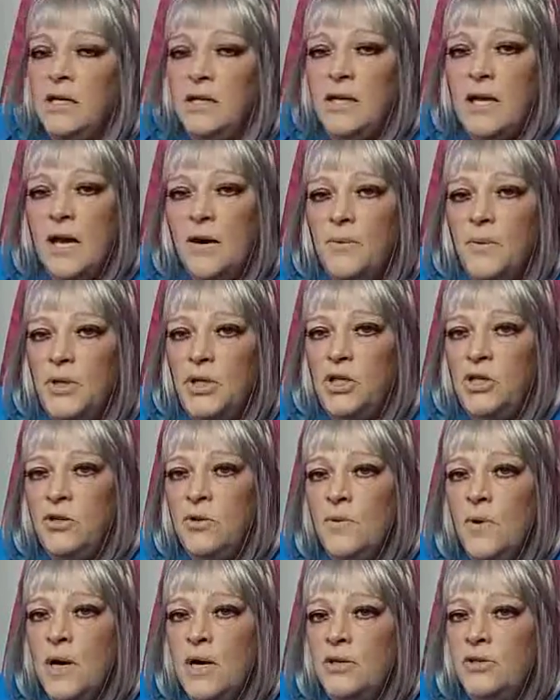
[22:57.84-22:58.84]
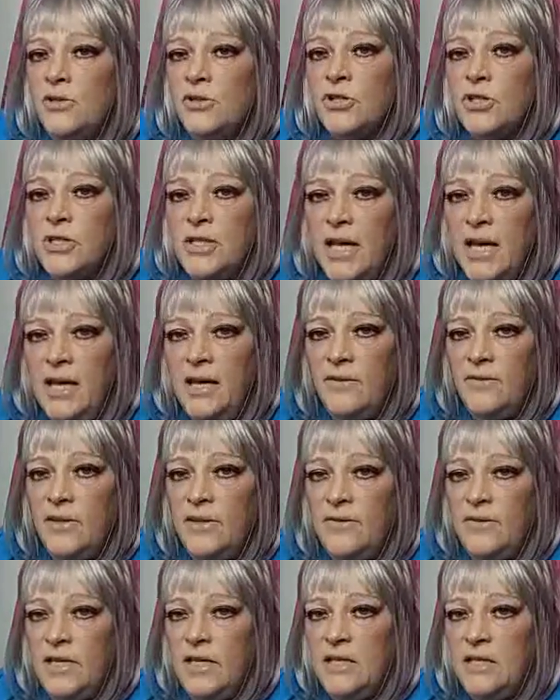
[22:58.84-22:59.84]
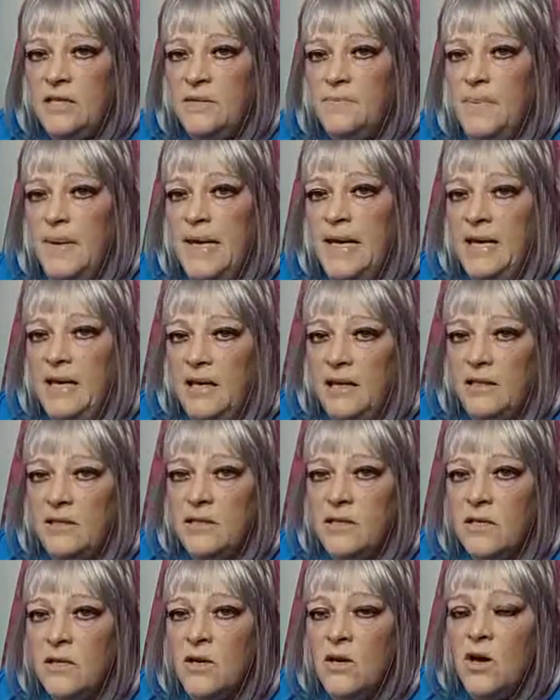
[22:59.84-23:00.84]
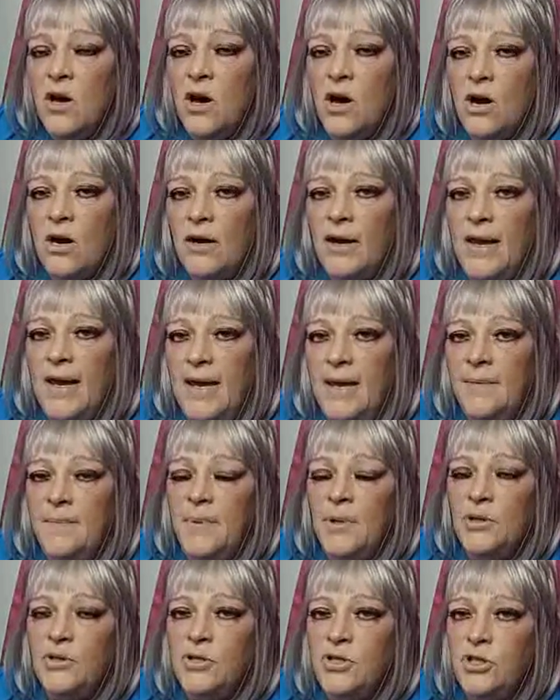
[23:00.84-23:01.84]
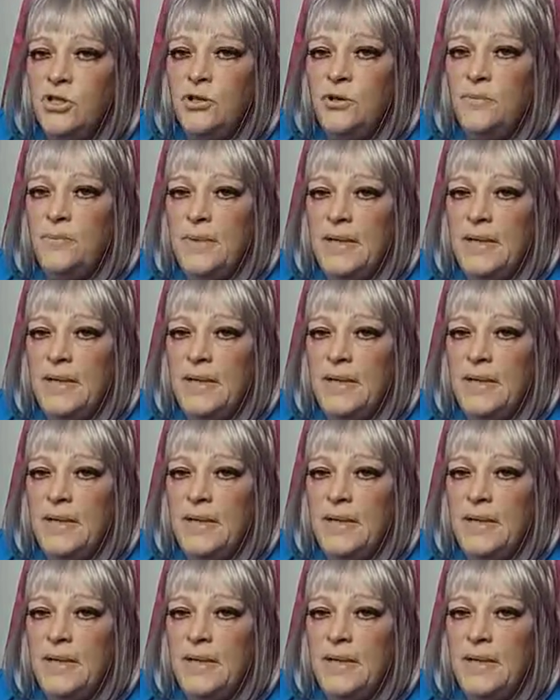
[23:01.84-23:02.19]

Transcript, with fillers: Now, when you understand that these beings are able to